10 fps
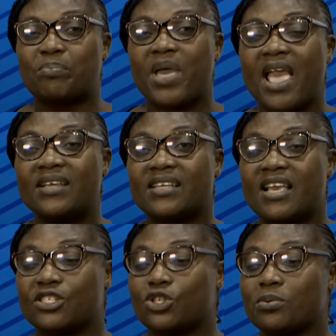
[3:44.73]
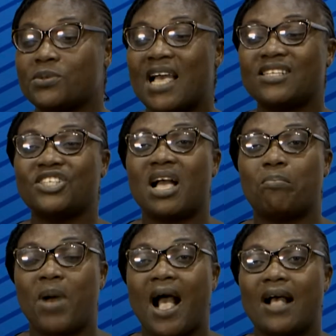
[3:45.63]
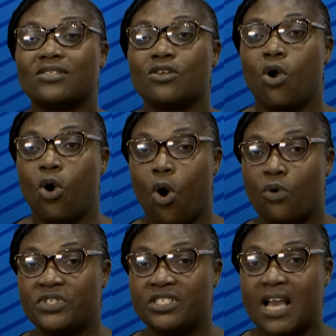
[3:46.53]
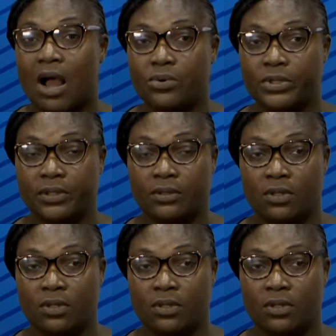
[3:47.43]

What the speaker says: paid a substantial part of the dowry.